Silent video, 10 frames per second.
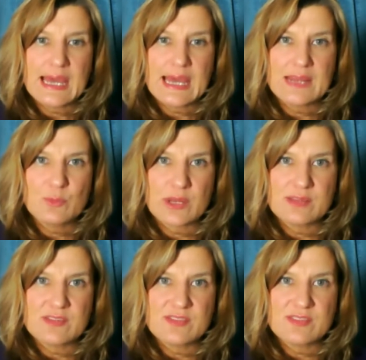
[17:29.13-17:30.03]
And
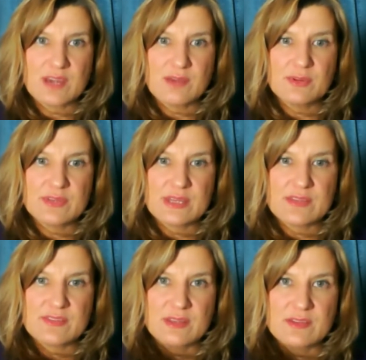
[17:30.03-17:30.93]
what I discovered
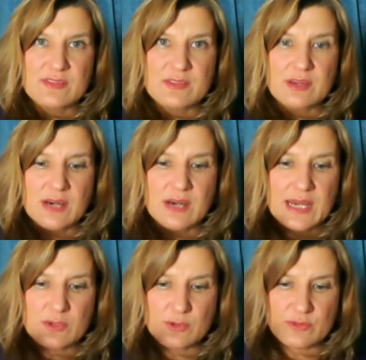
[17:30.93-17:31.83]
is that
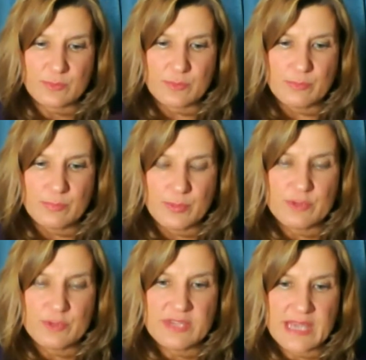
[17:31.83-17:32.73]
I could
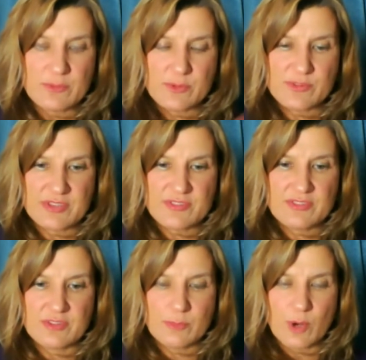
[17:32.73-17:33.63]
put together a
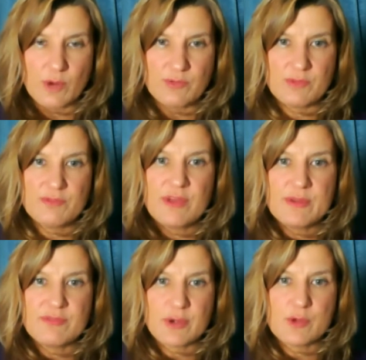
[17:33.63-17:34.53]
system of a
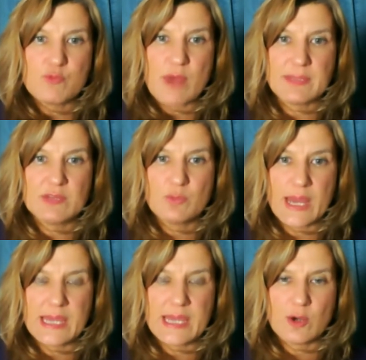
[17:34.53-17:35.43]
very, very rapid
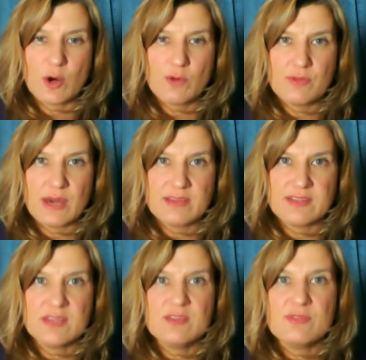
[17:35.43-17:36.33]
way of
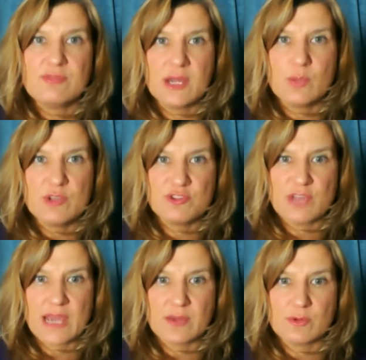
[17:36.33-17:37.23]
identifying
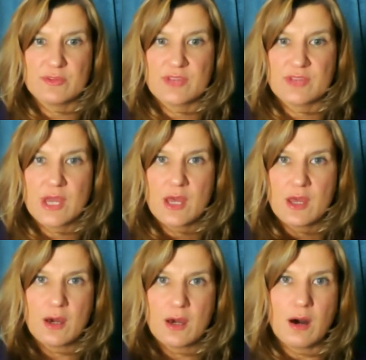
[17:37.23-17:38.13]
which chakras
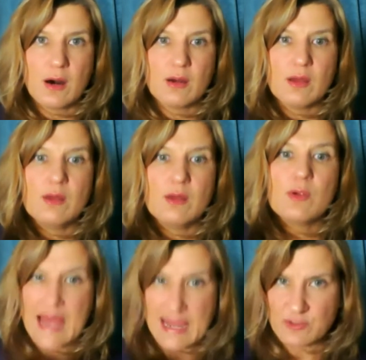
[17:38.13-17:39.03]
are
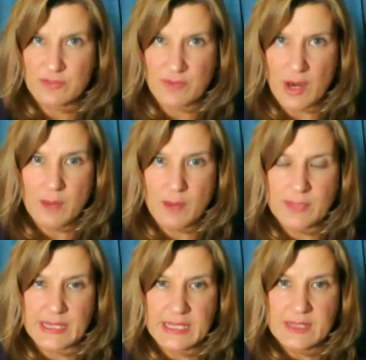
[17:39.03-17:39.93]
out of
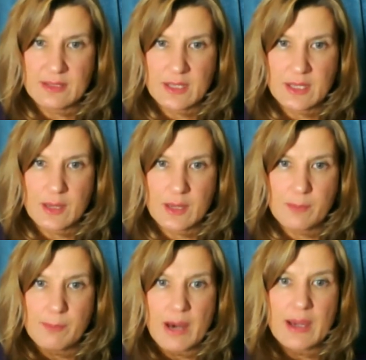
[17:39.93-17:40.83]
harmony
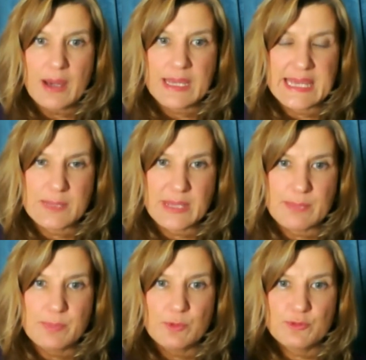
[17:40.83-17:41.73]
by getting
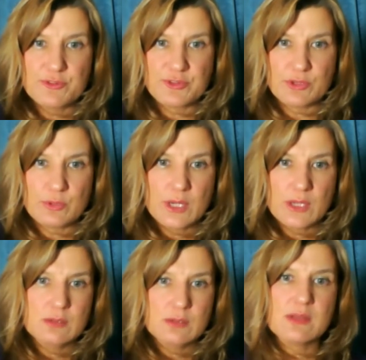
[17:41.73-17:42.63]
people to
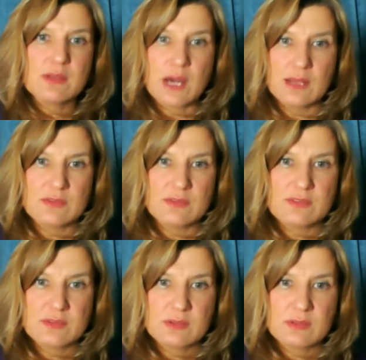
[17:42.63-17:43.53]
look at the colours.